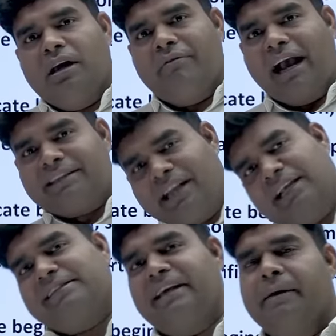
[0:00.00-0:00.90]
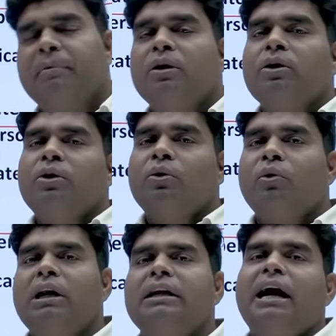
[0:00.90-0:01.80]
vaccine is same.
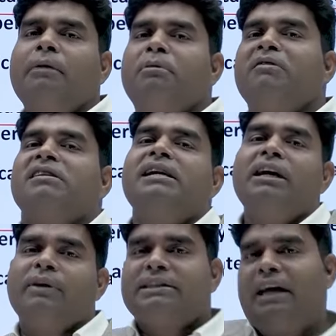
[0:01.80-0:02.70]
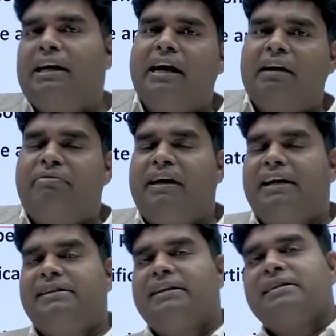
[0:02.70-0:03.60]
Only that previously it was 10 year
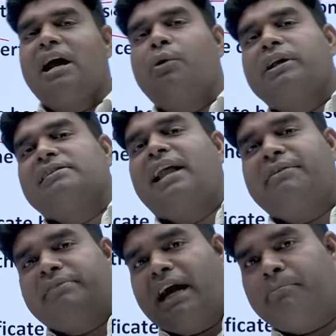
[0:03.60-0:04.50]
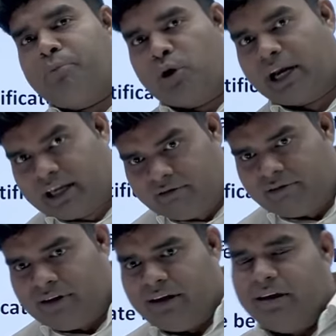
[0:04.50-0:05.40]
efficacious, now it is lifetime protective.
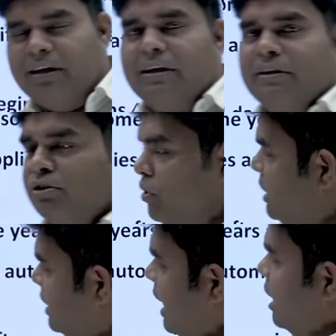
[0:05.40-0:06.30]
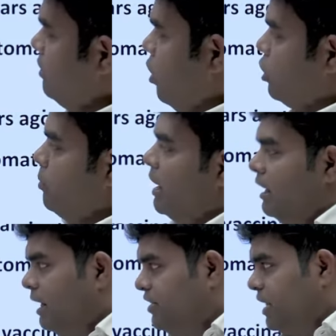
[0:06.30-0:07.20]
So it can
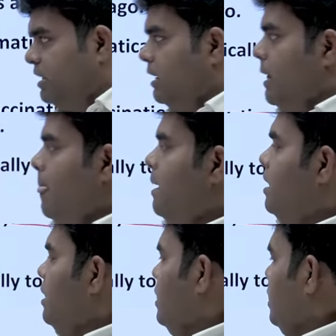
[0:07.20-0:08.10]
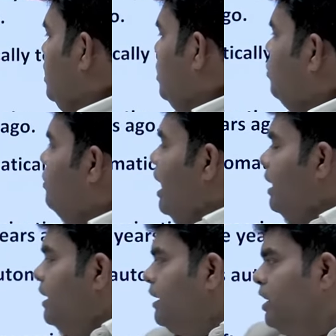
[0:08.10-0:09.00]
automatically change.
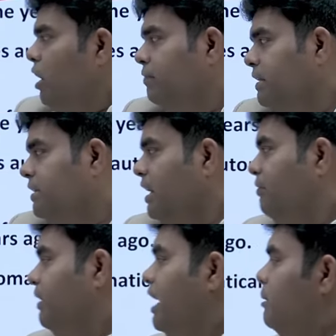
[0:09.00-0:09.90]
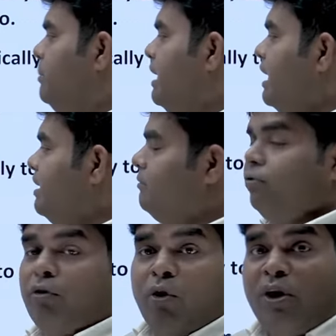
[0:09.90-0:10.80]
Validity of the certificate begin
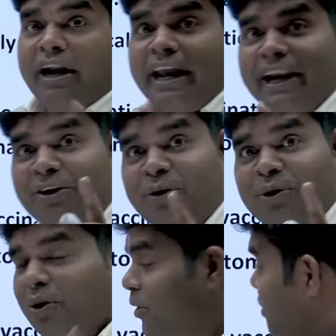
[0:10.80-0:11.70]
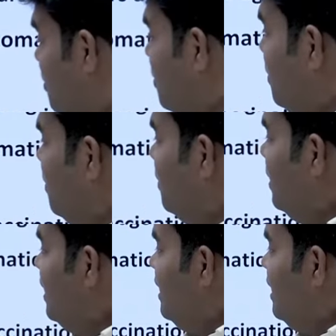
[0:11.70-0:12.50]
4 day. No.